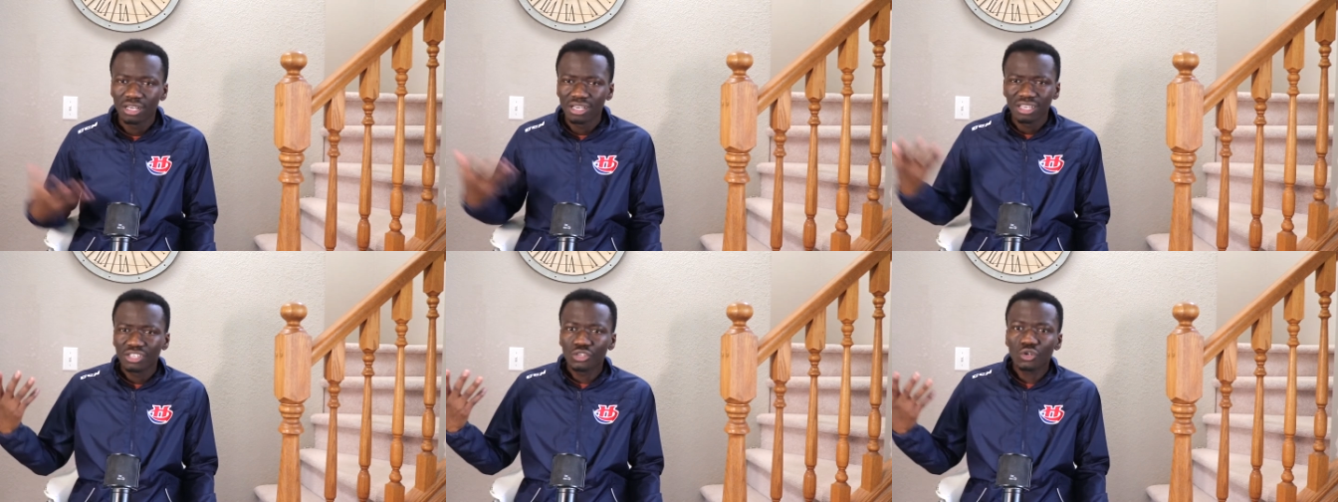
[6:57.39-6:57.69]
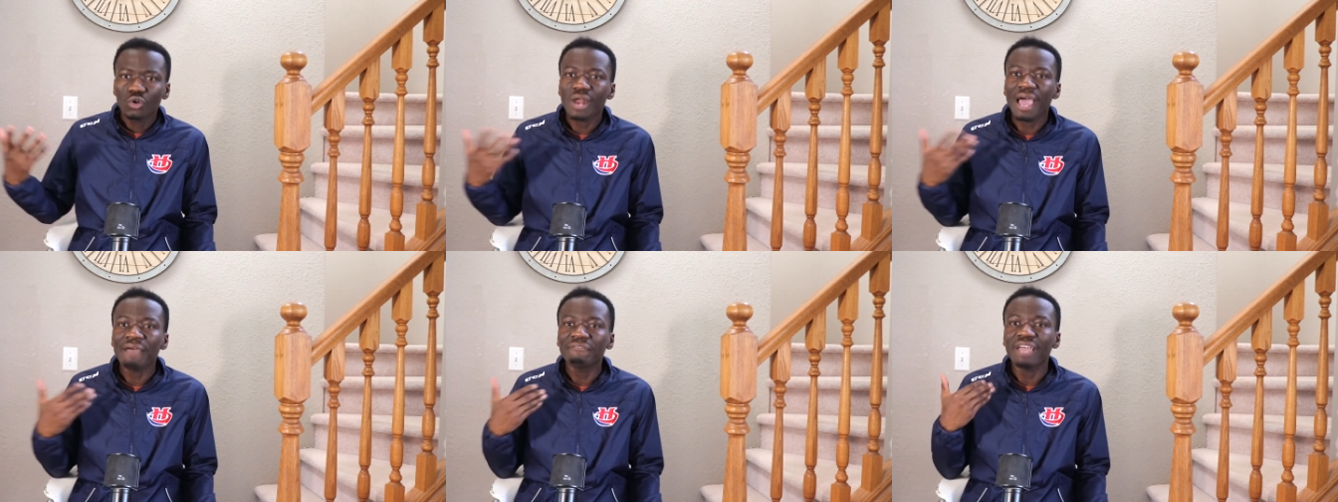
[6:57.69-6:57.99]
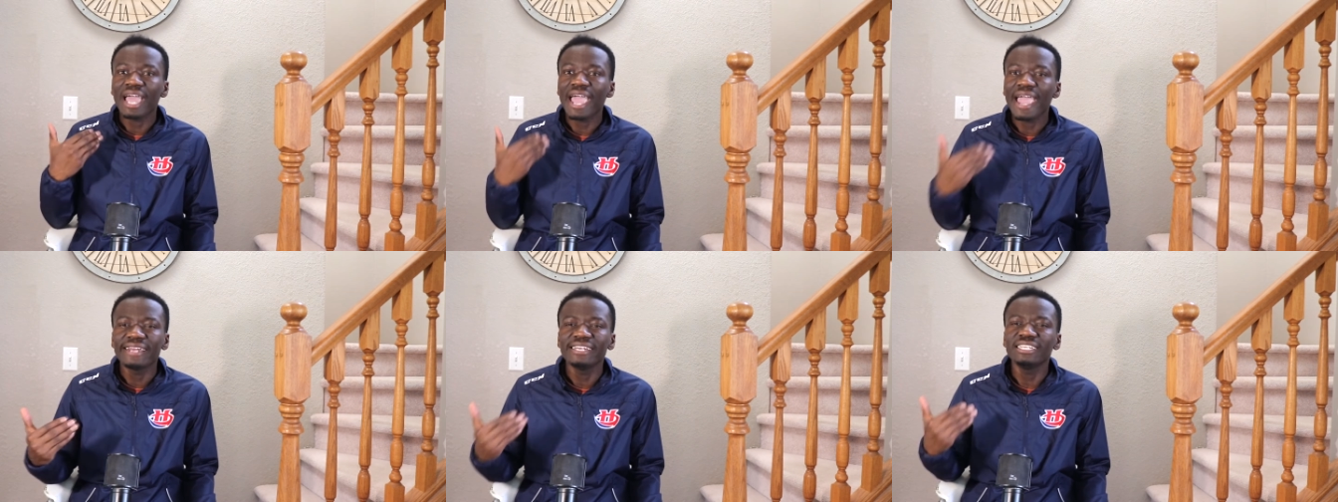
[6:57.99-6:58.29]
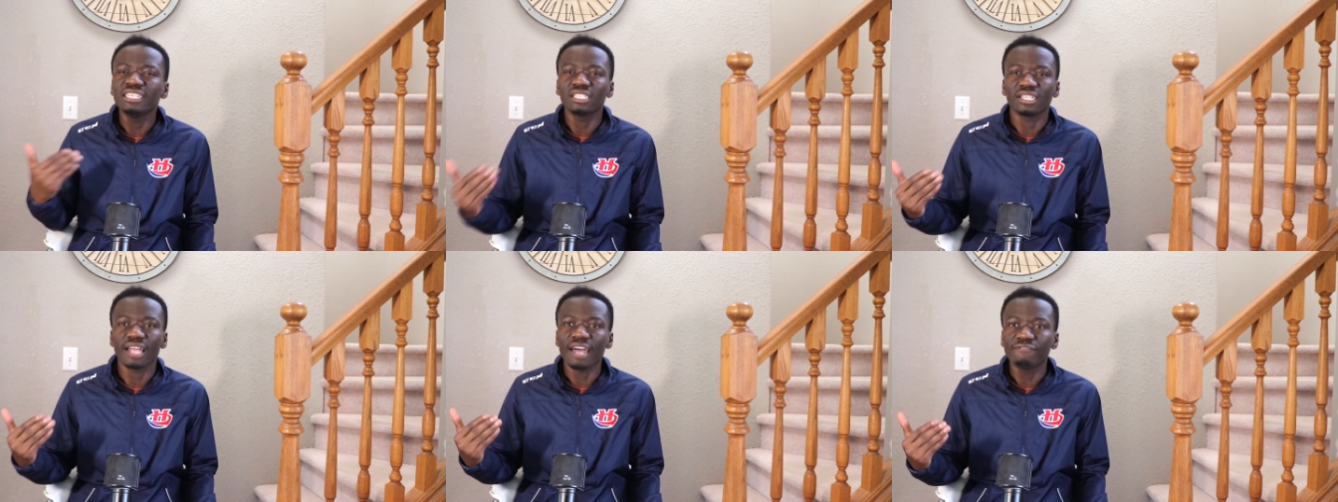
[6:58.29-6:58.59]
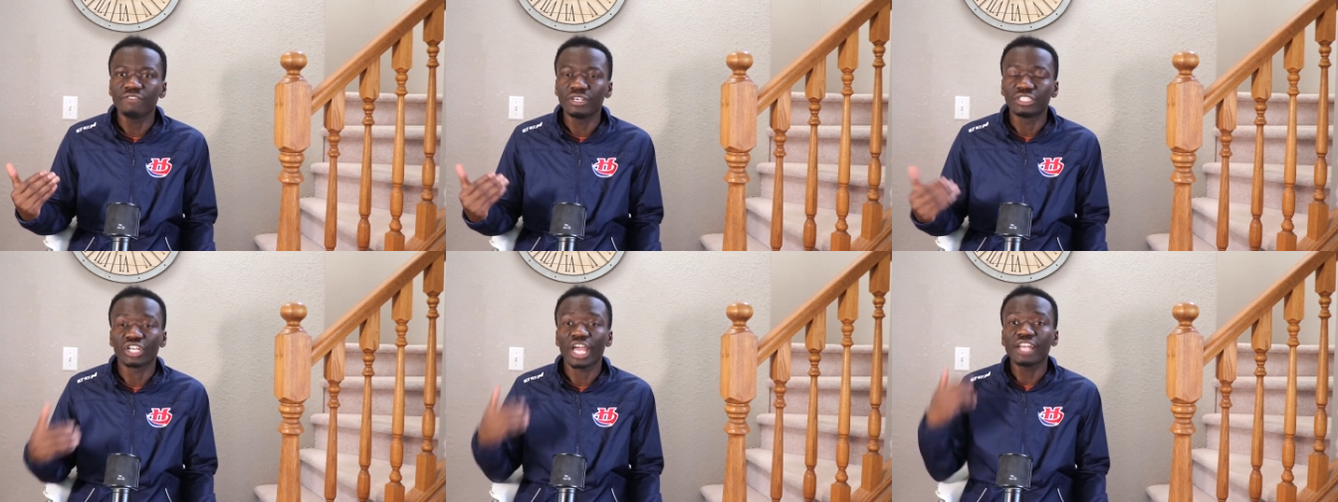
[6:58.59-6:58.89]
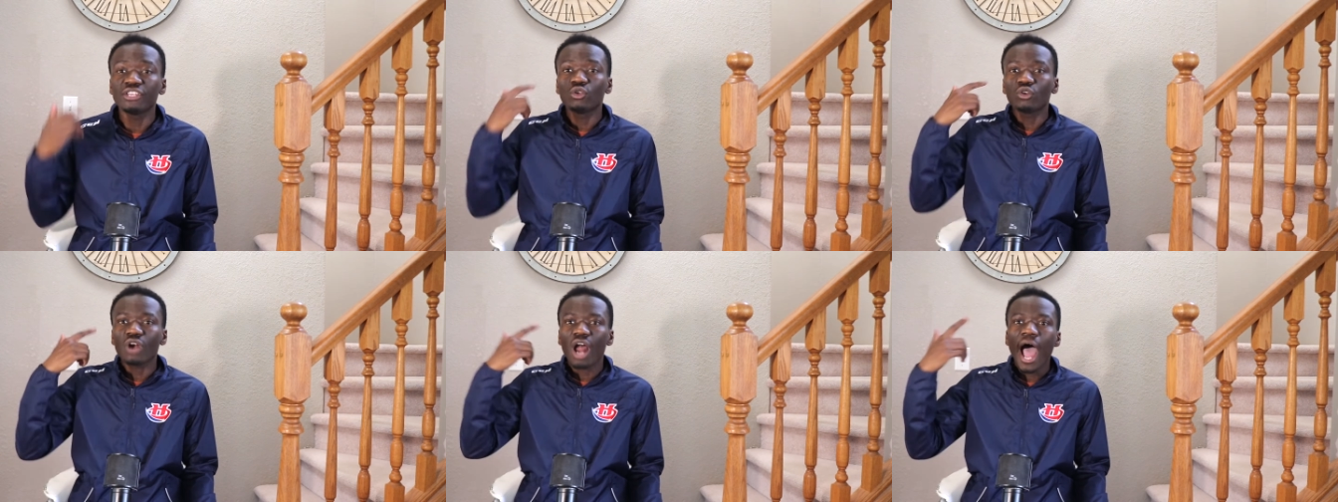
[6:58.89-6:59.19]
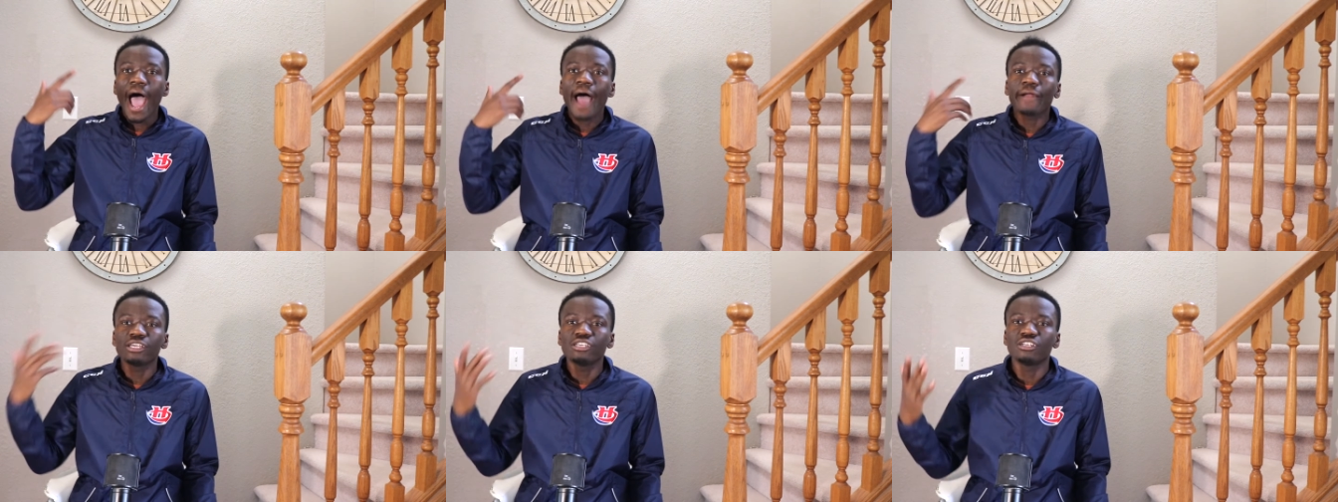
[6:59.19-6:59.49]
You don't have any leverage and you're
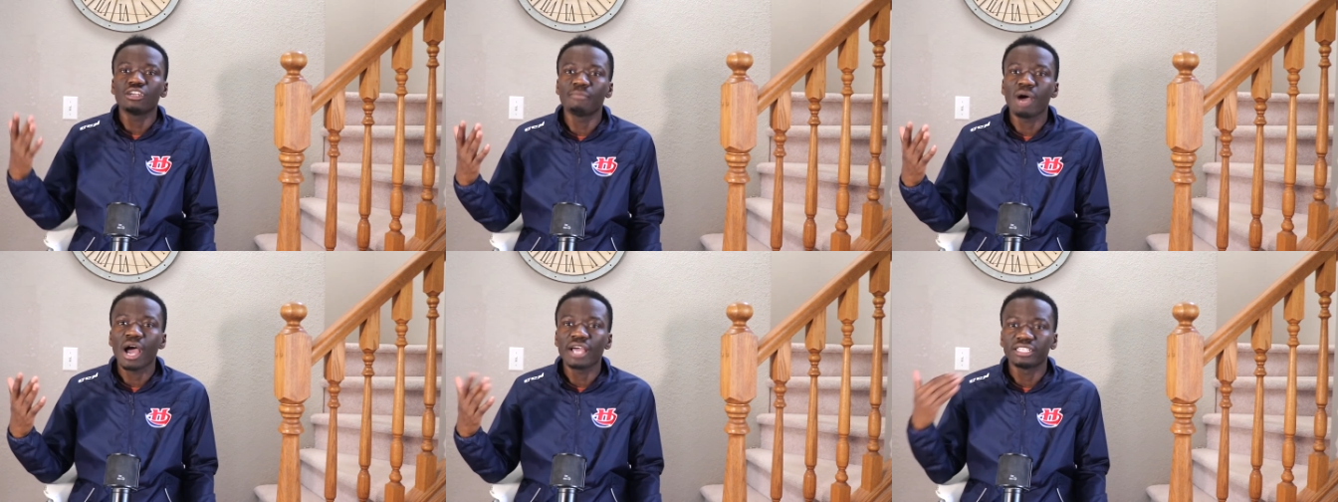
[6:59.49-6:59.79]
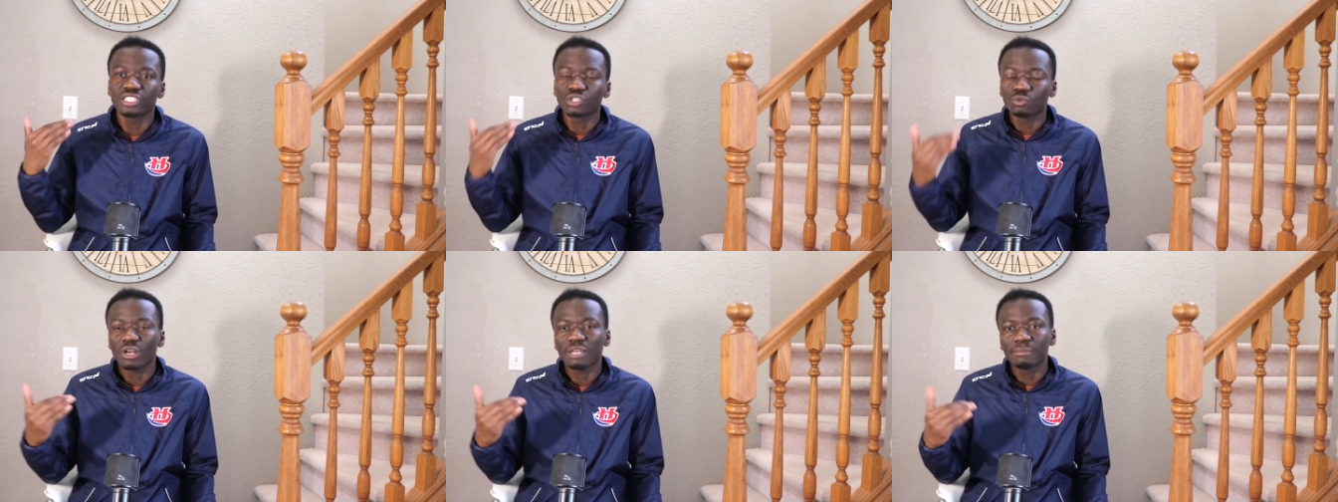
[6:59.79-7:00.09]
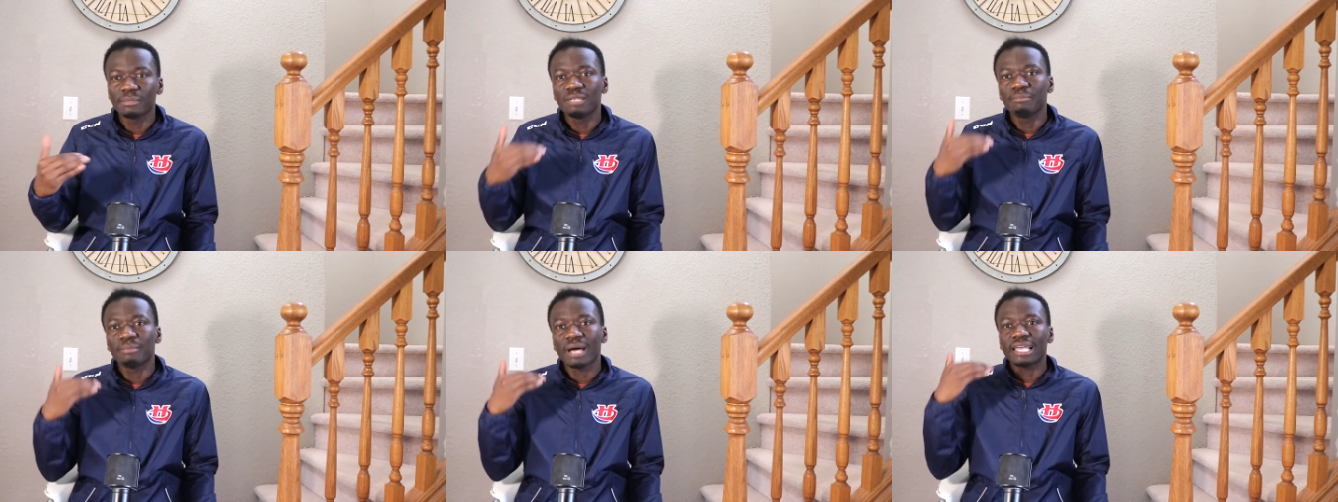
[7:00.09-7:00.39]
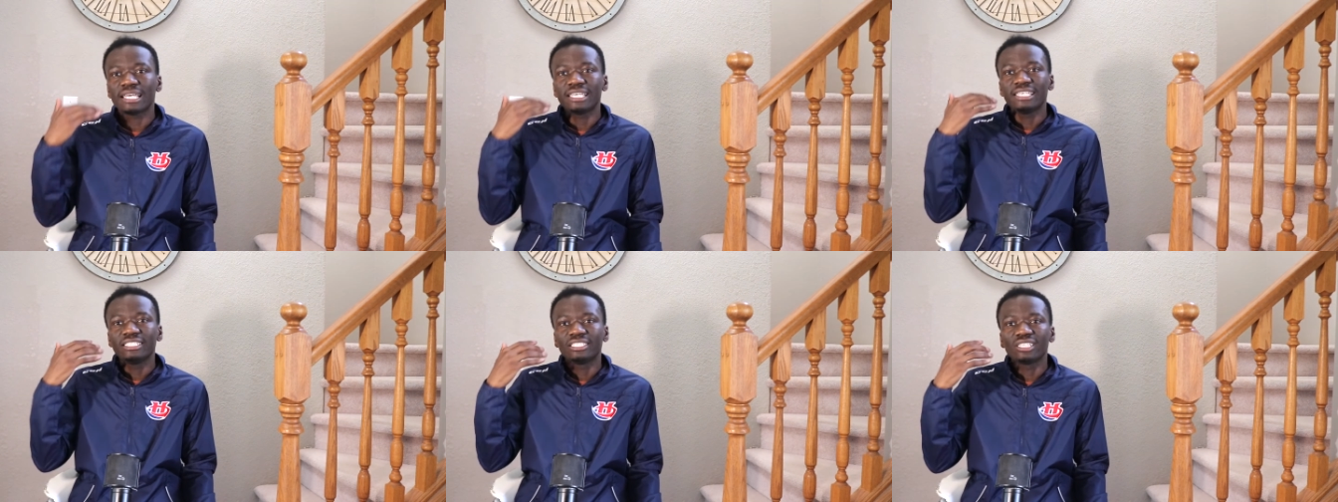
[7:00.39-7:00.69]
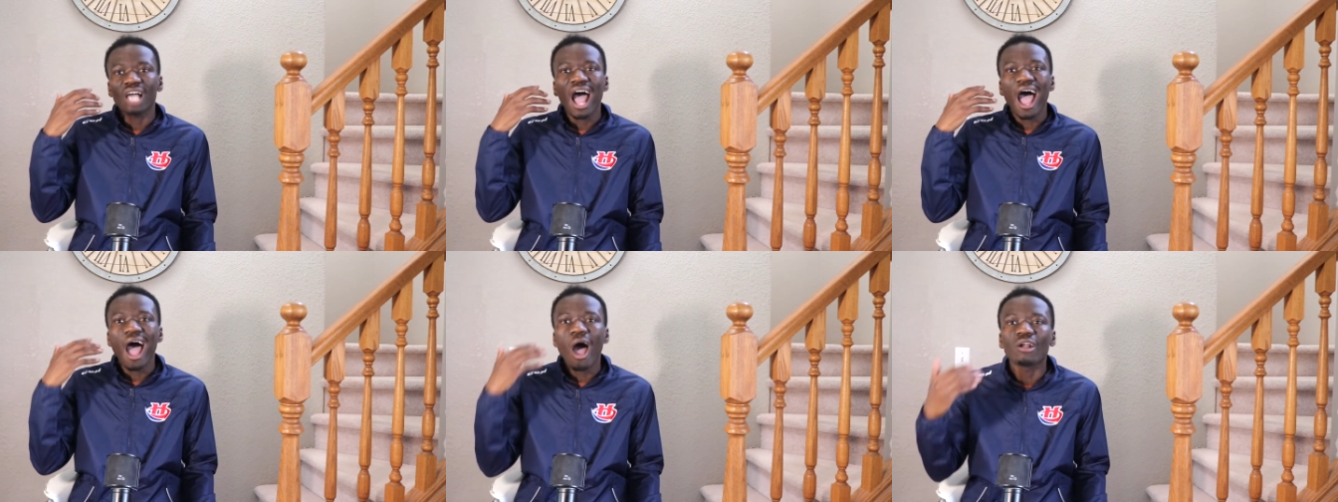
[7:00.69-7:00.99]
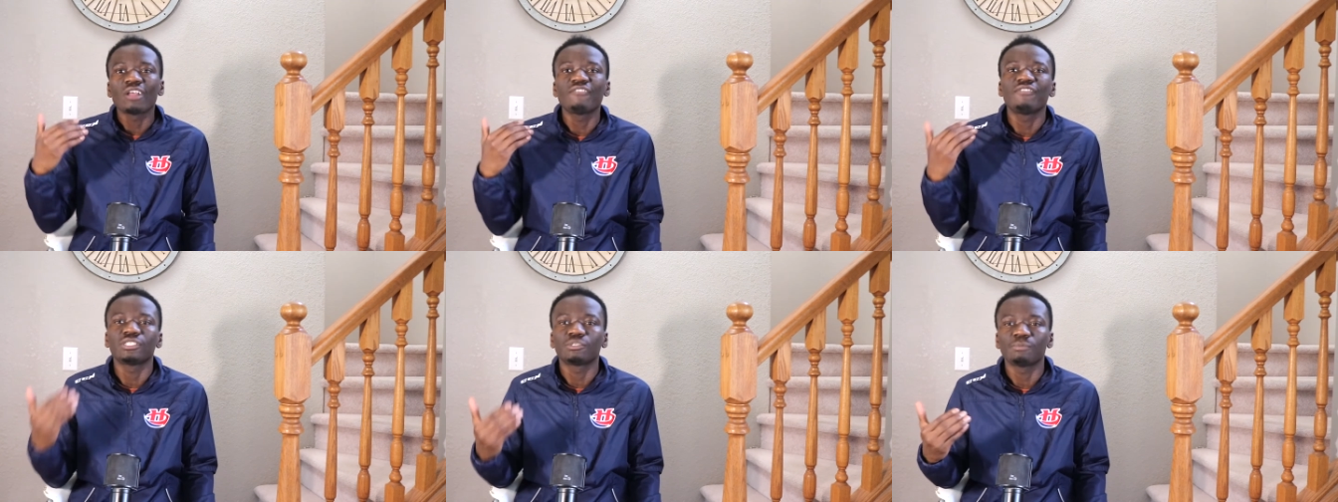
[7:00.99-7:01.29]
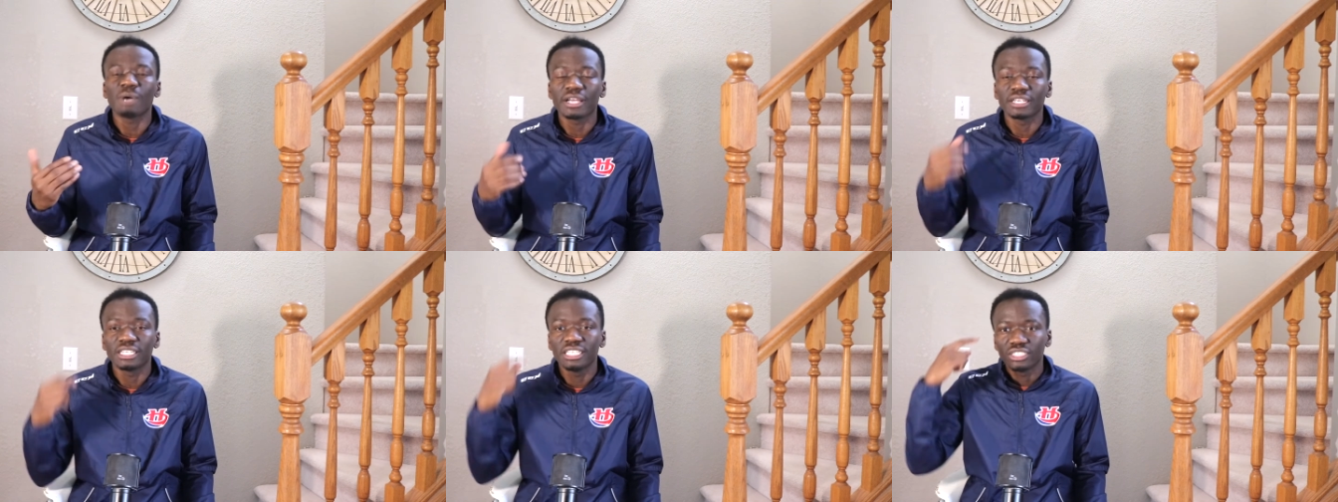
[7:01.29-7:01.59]
out of your mind. This is what I mean by he's out of his mind.